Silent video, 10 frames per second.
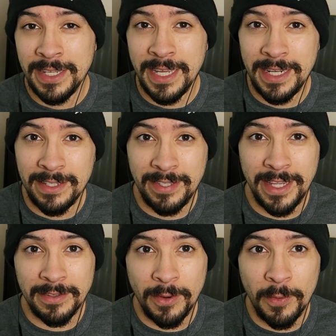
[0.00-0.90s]
and then
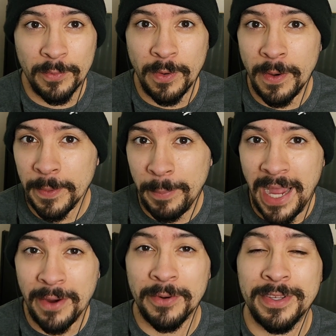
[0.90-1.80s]
takes over all the
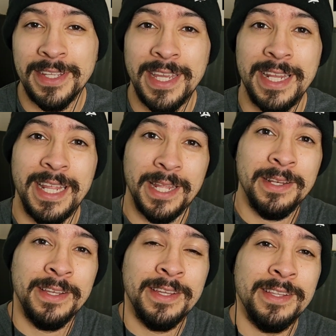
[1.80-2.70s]
powers, and then
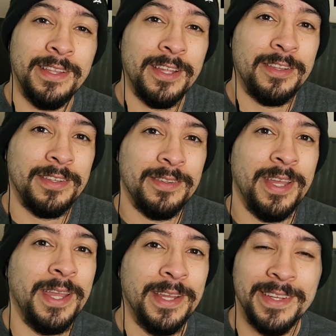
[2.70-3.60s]
thus
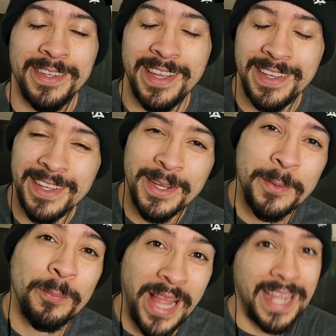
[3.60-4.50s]

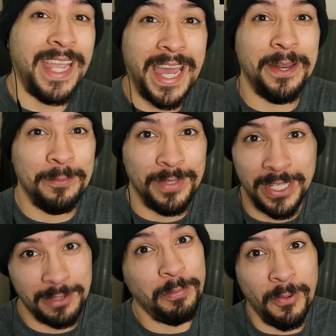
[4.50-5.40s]
Black Adam
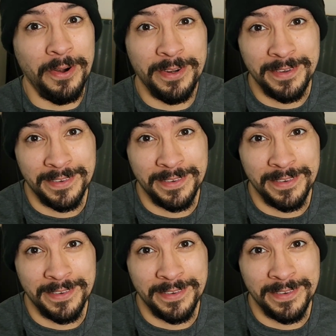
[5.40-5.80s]
is born.